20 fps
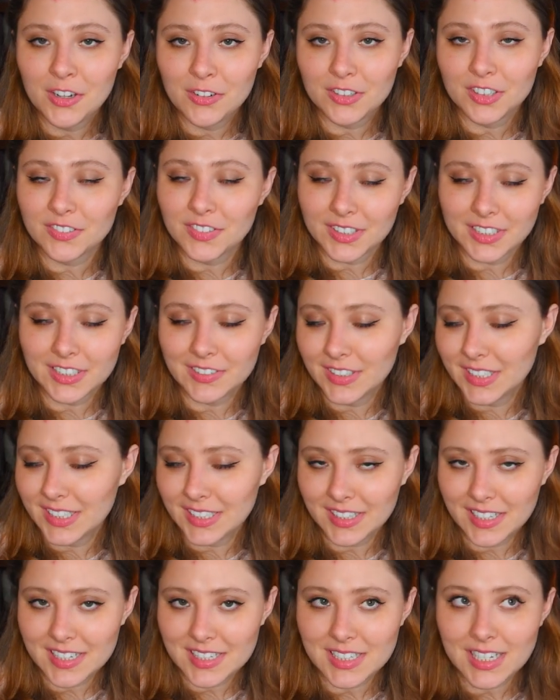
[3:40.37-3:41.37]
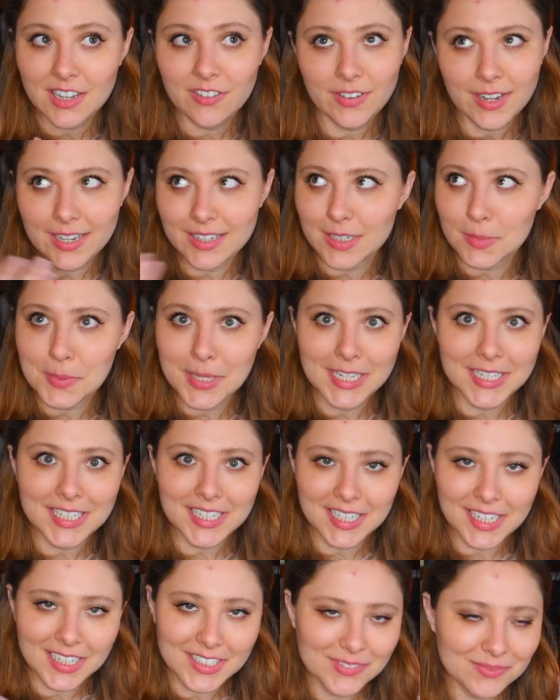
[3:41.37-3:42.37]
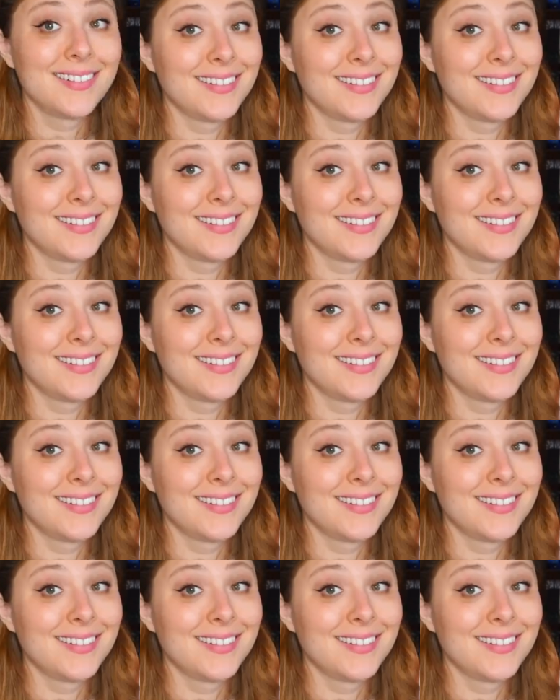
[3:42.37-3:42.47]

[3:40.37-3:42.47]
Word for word: for finally reading this if I end up liking it.